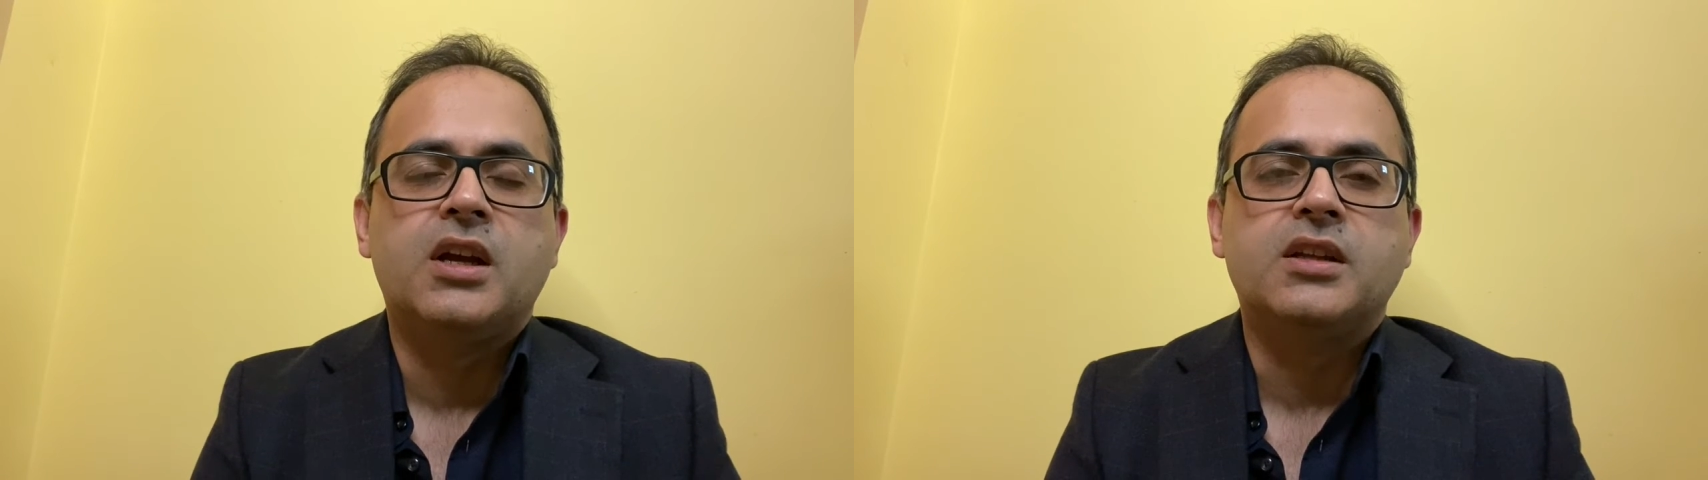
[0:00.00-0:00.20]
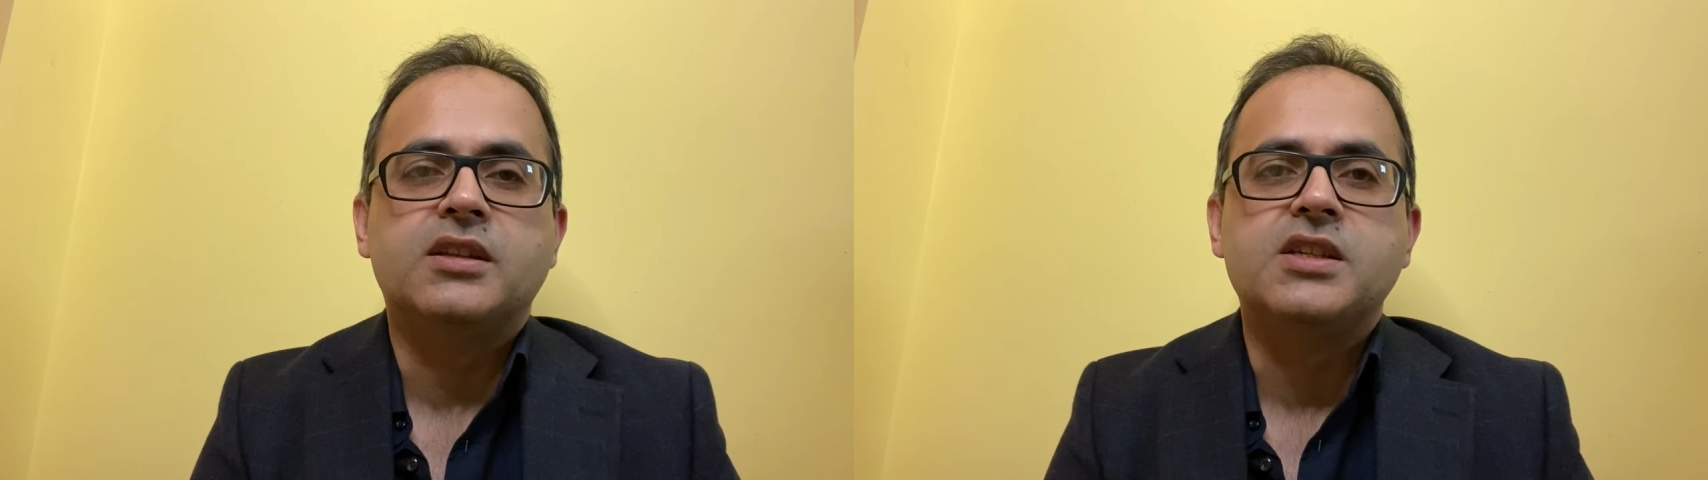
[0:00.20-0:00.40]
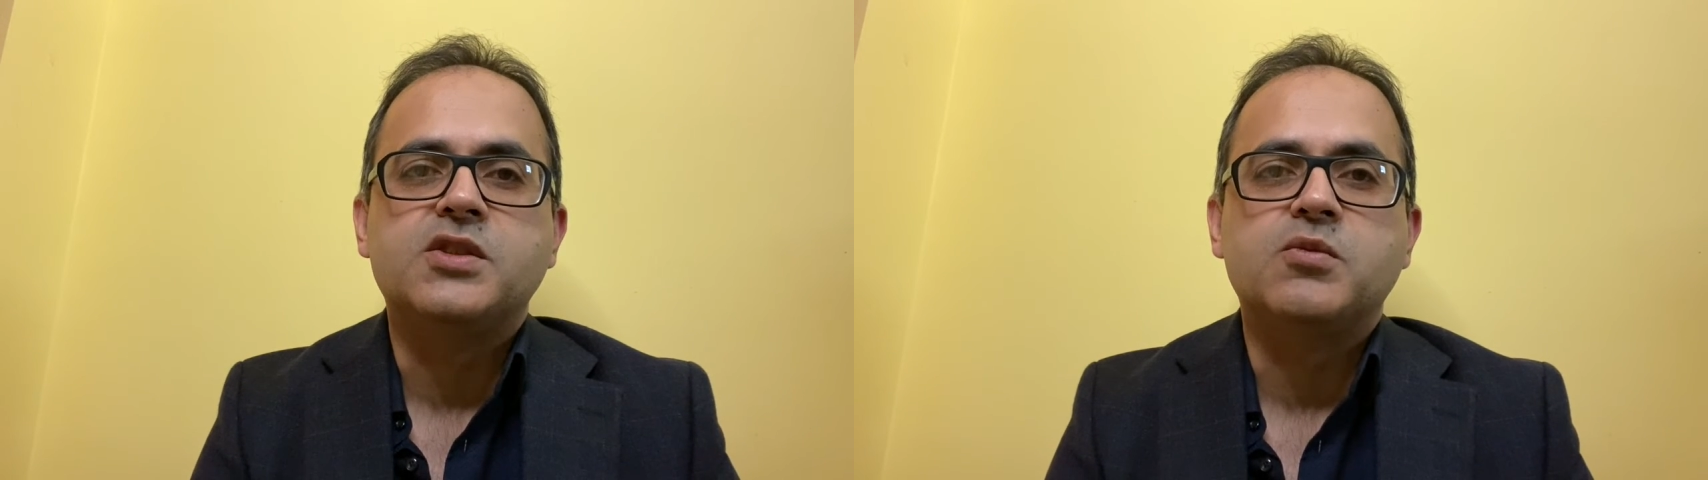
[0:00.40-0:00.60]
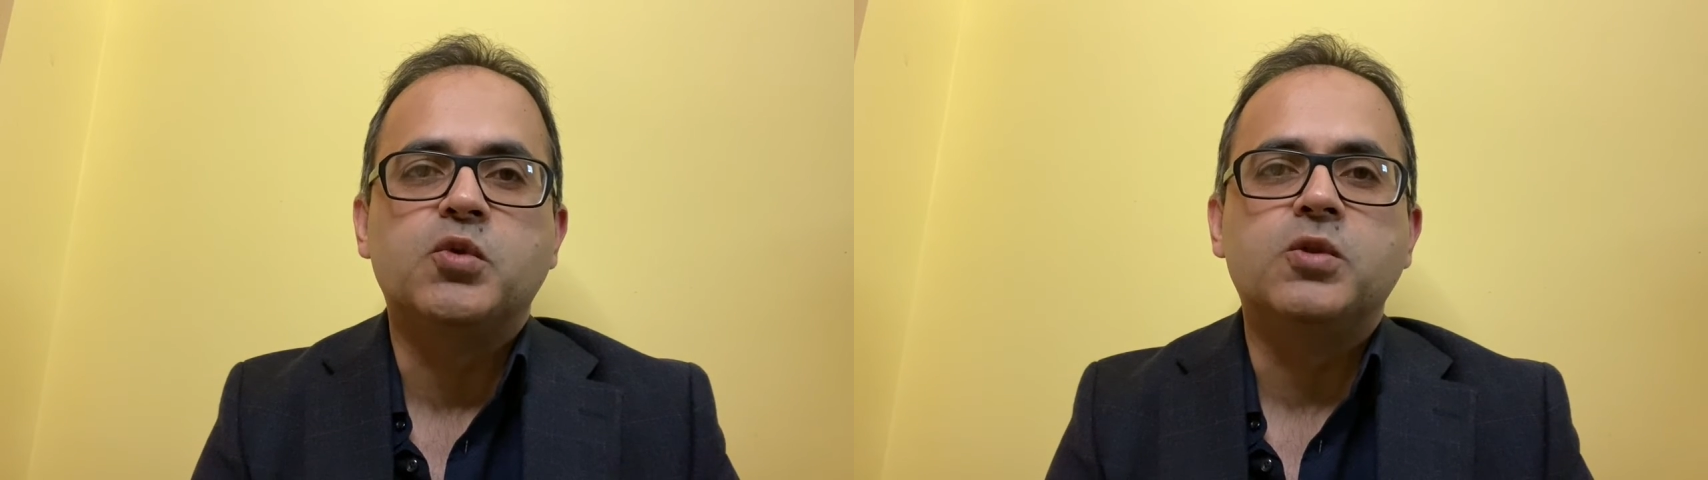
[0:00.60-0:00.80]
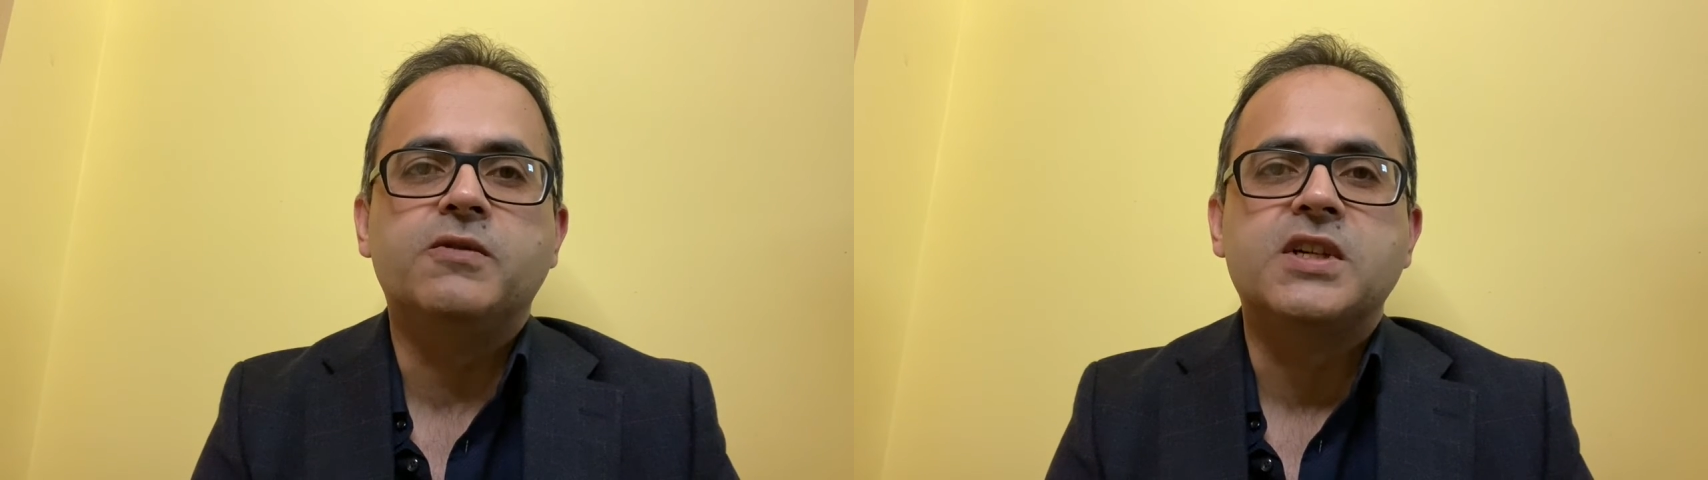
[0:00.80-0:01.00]
This
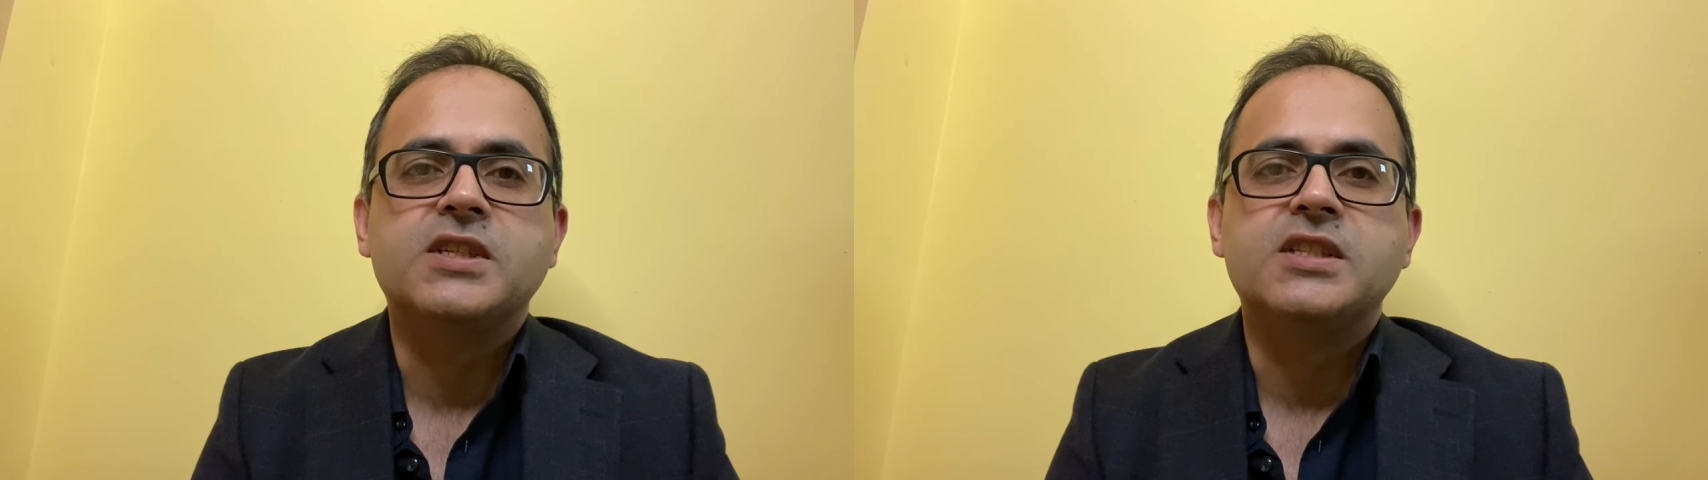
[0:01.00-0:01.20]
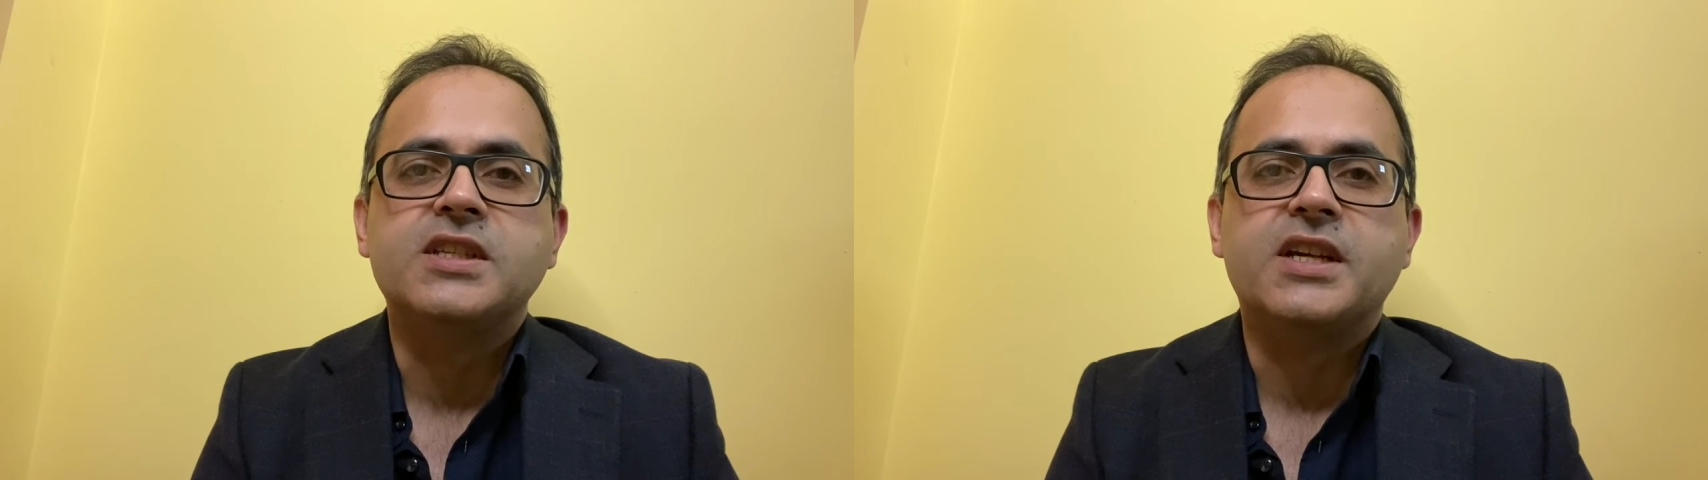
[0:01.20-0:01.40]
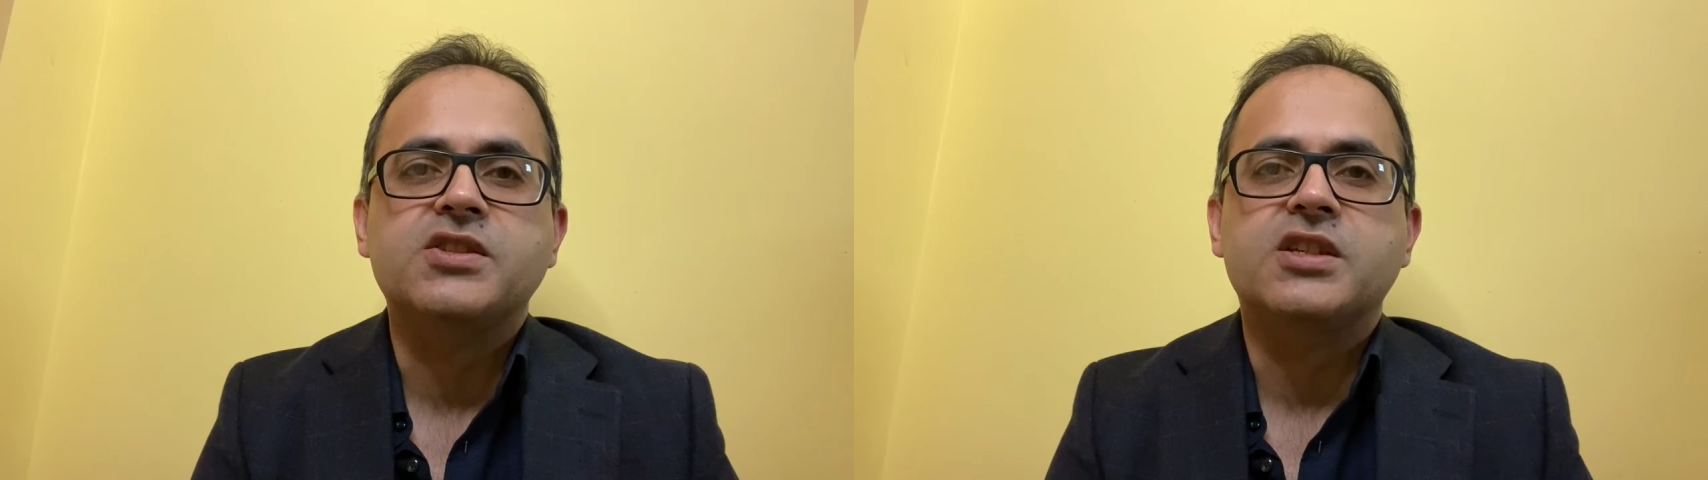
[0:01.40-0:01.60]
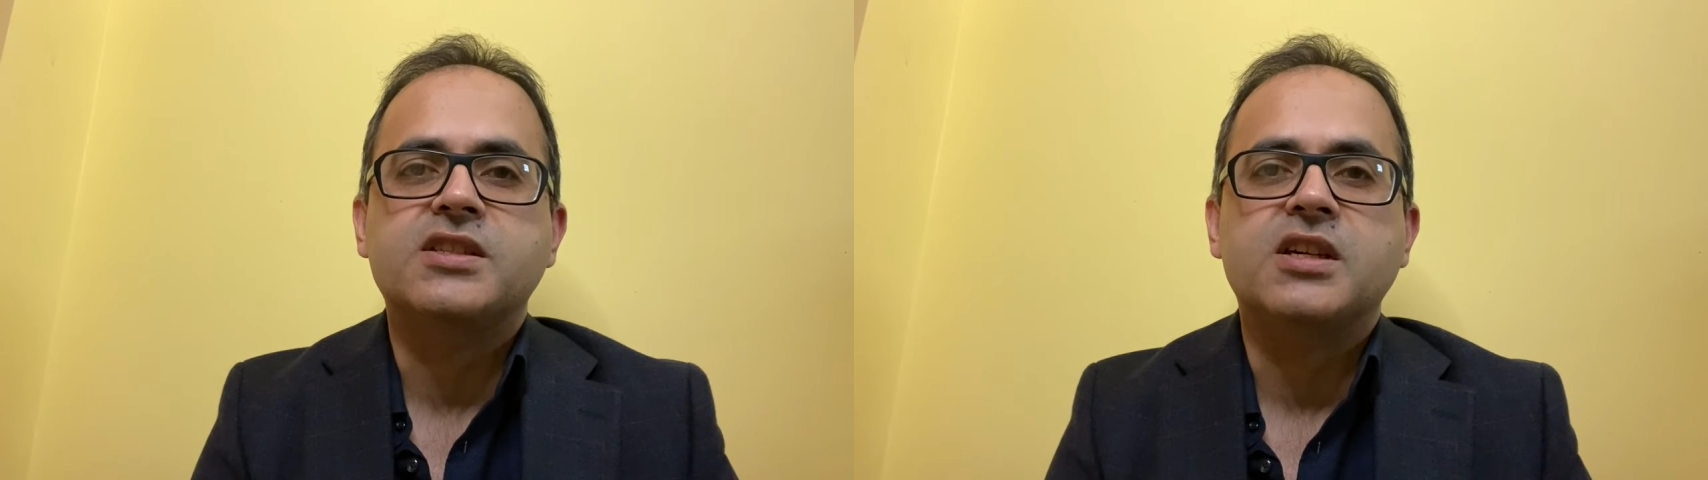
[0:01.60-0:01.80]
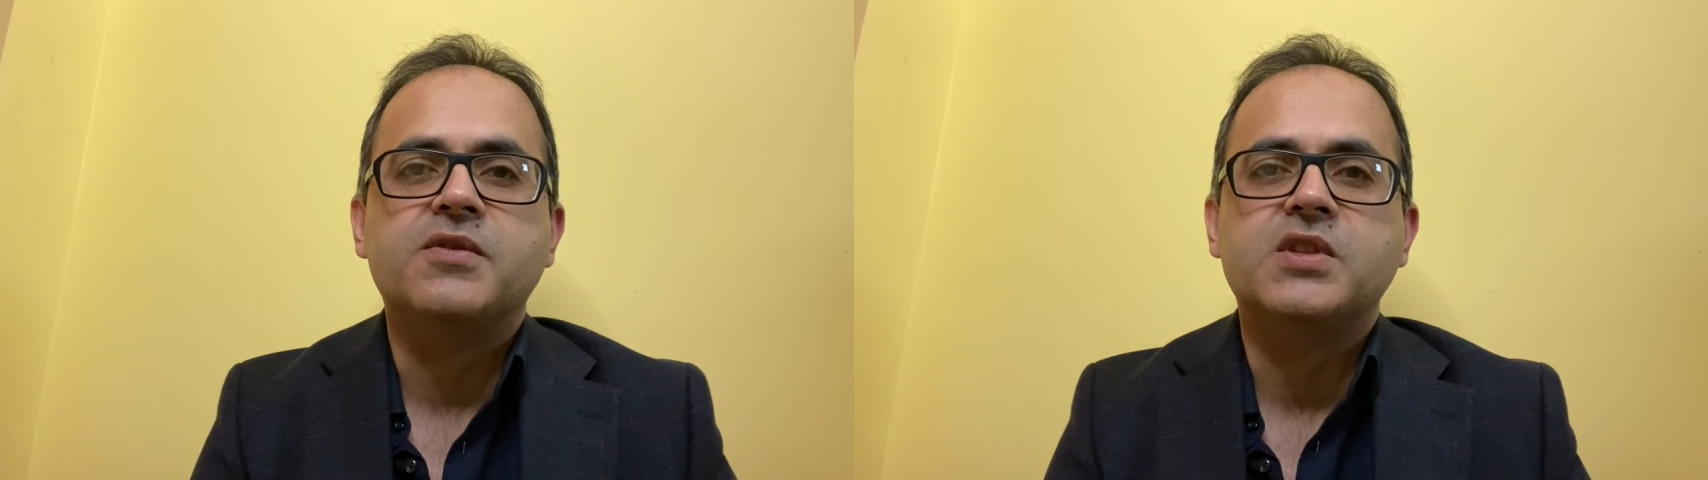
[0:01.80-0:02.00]
smooth versus textured
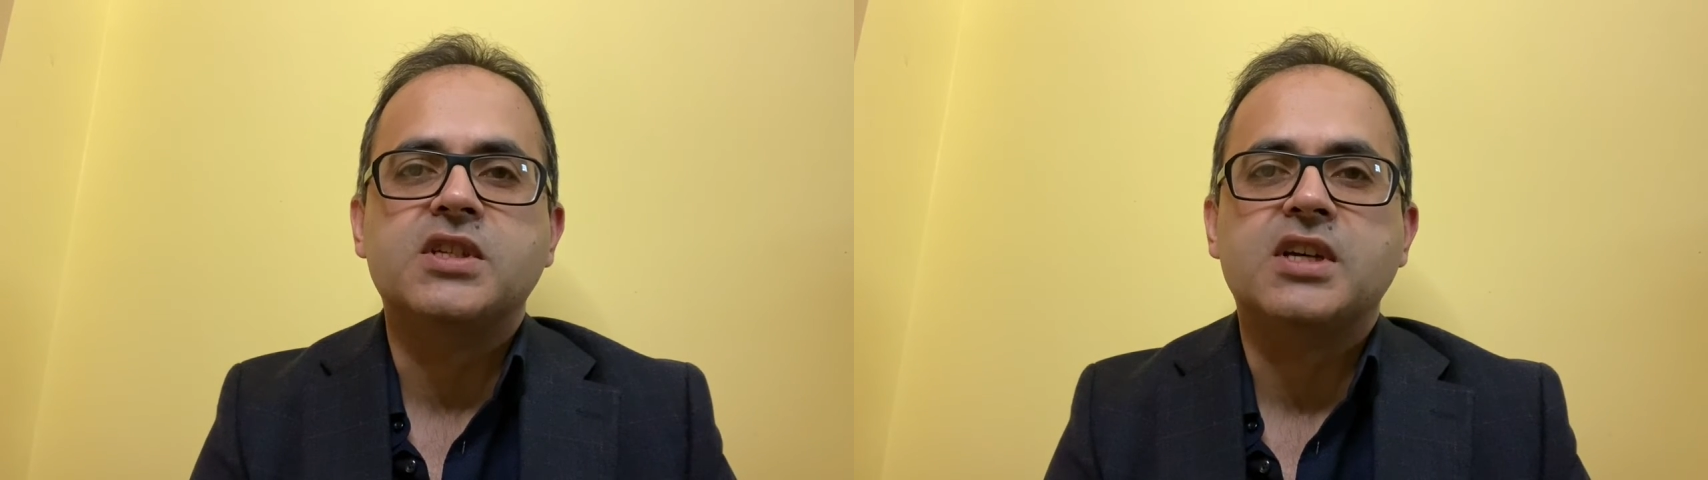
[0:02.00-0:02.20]
surfaces